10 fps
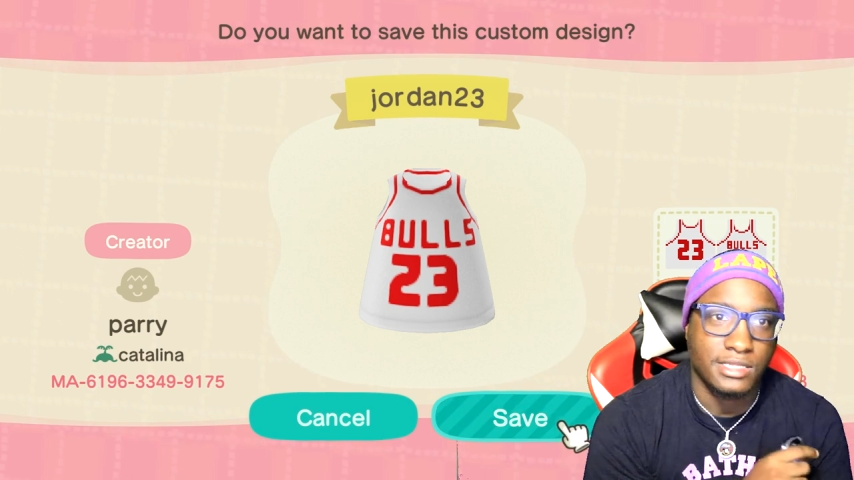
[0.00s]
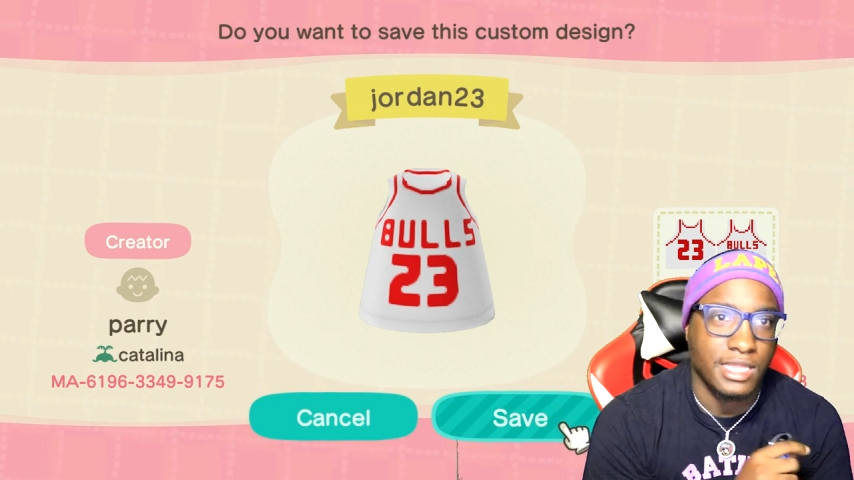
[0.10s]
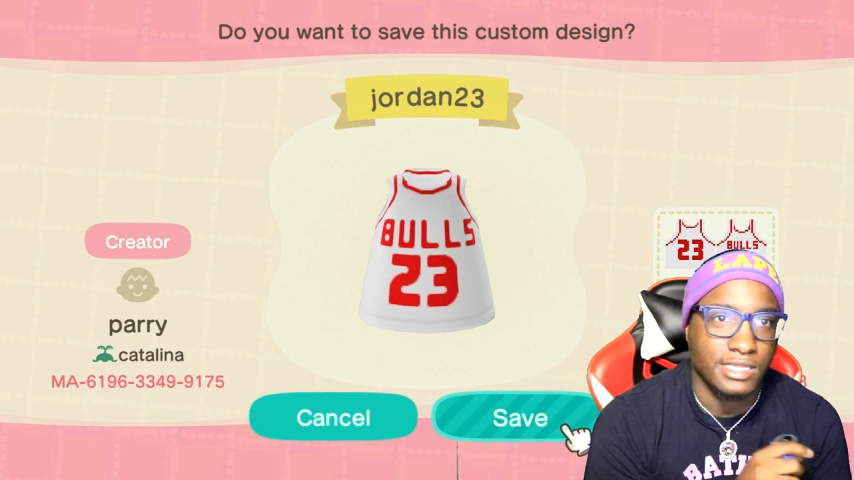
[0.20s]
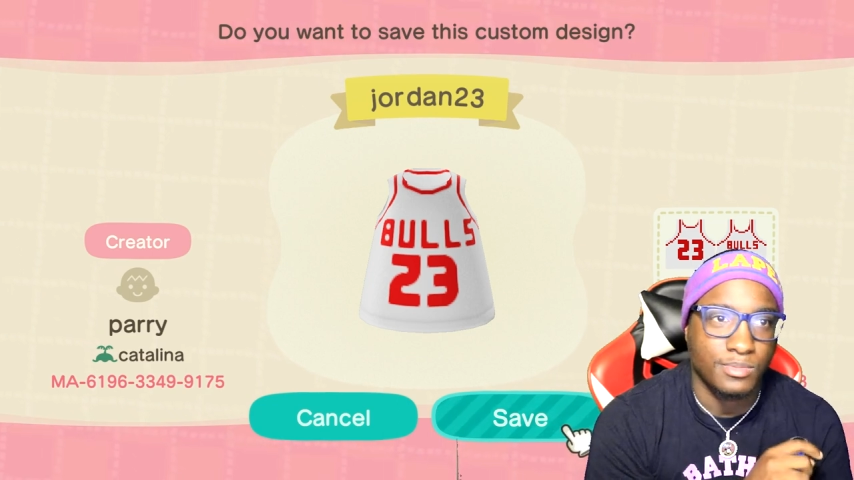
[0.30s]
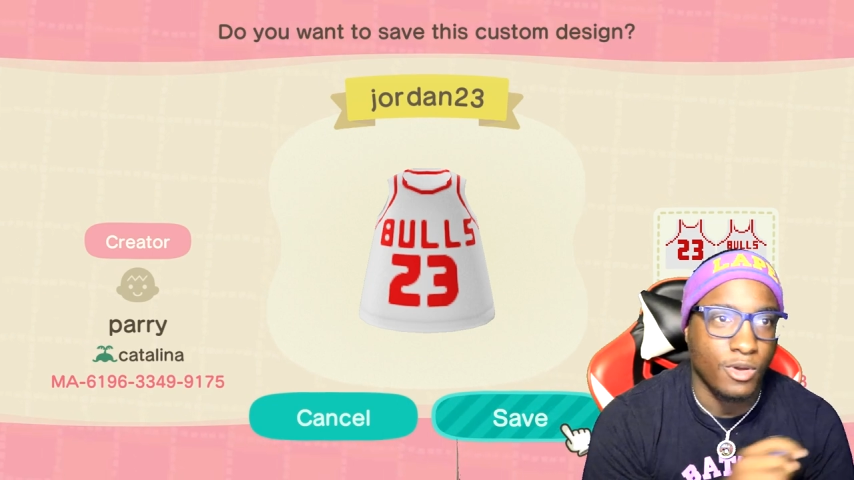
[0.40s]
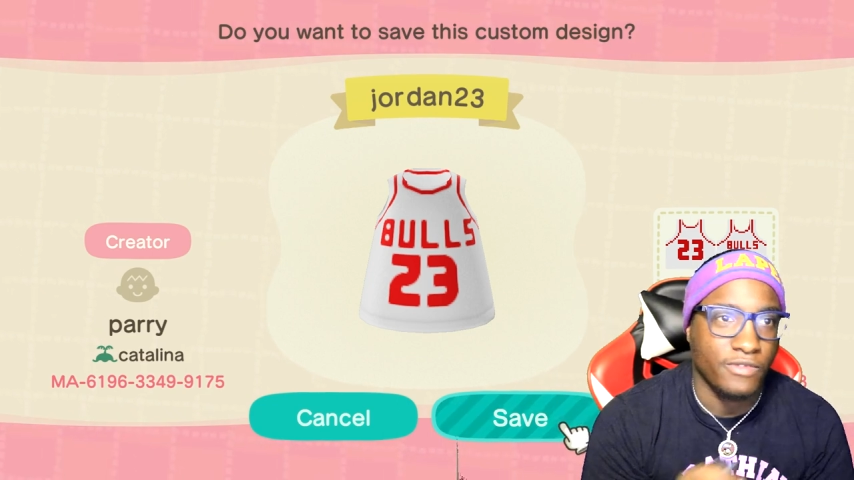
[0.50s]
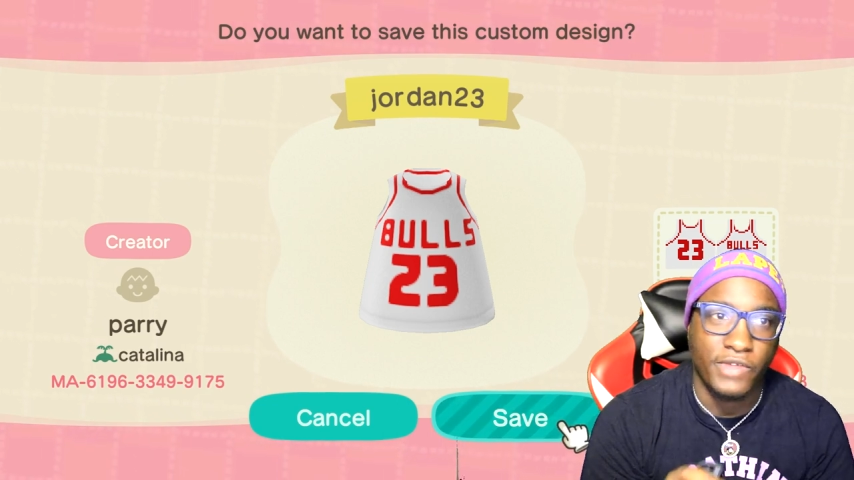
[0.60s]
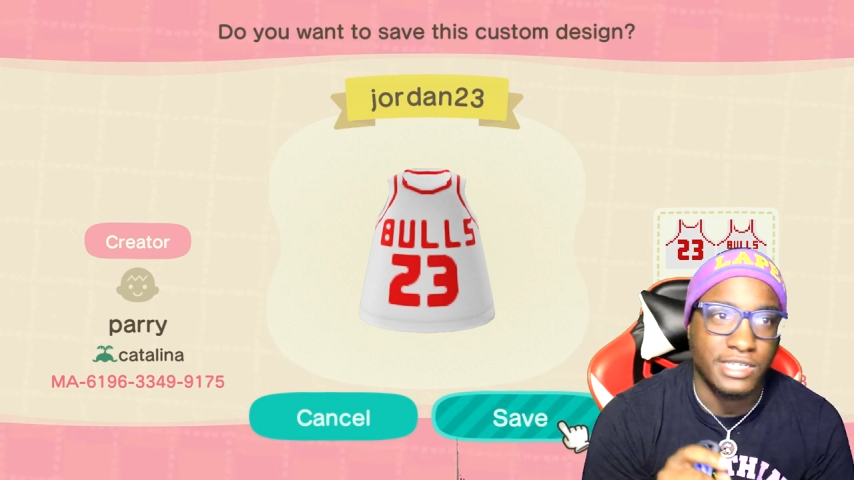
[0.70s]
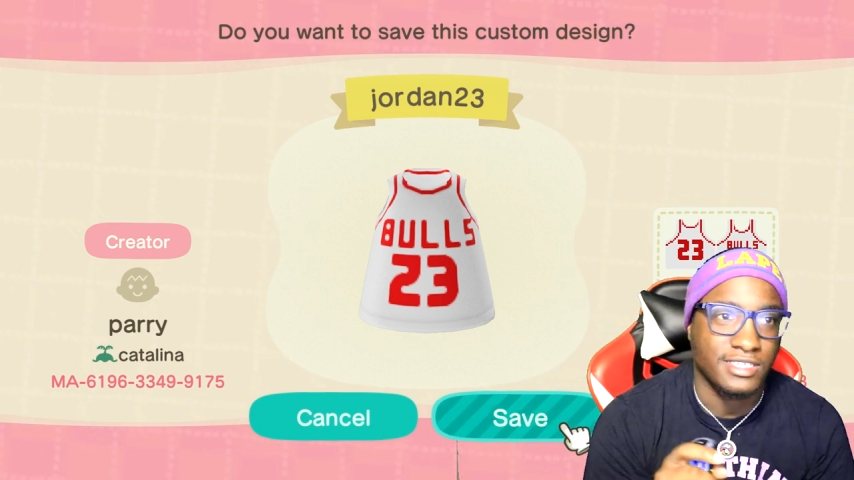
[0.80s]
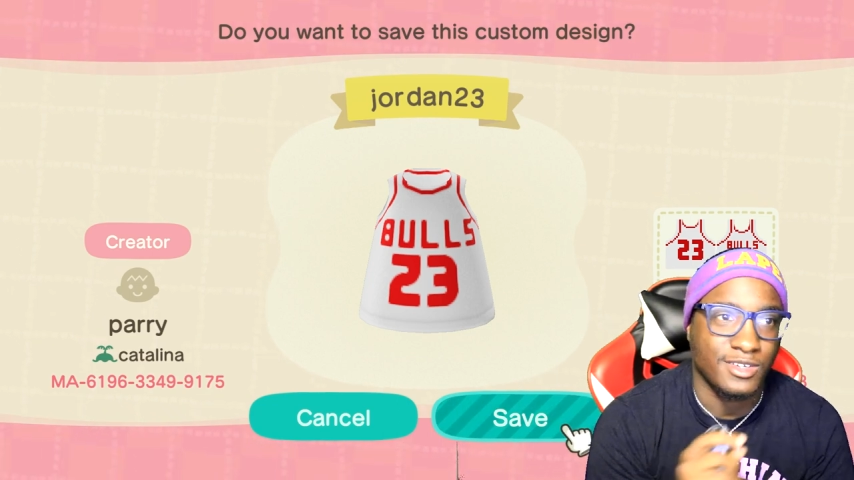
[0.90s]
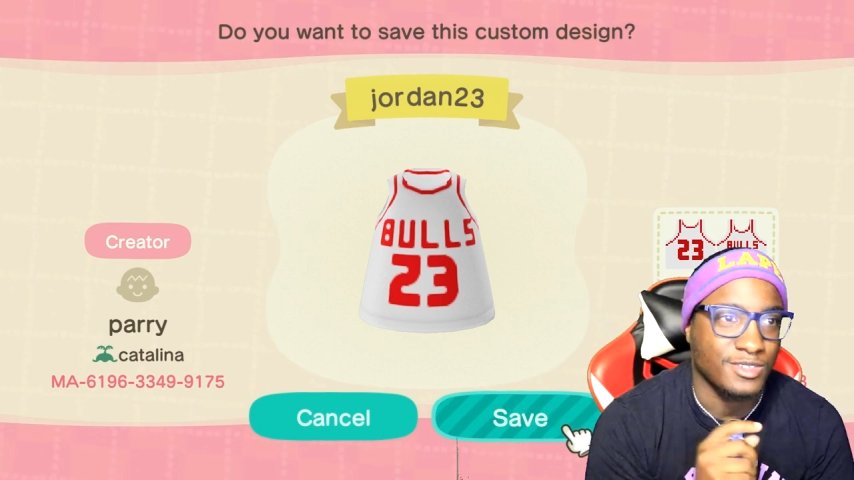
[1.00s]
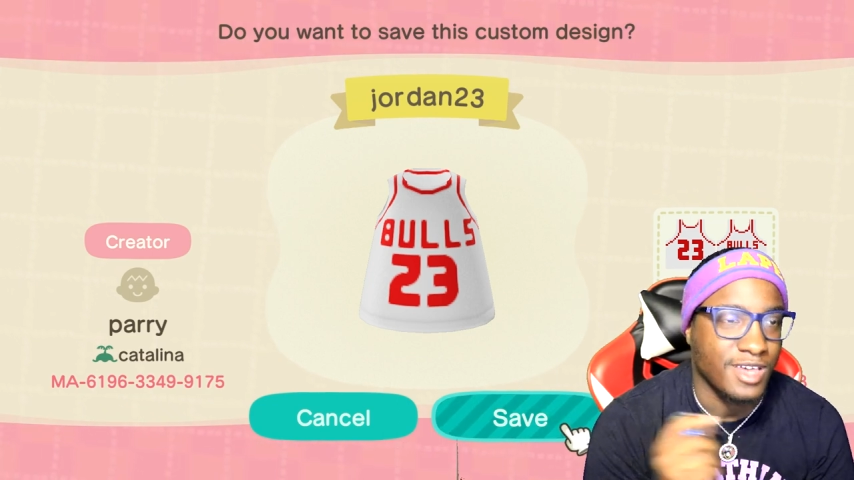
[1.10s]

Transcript: It's motivational,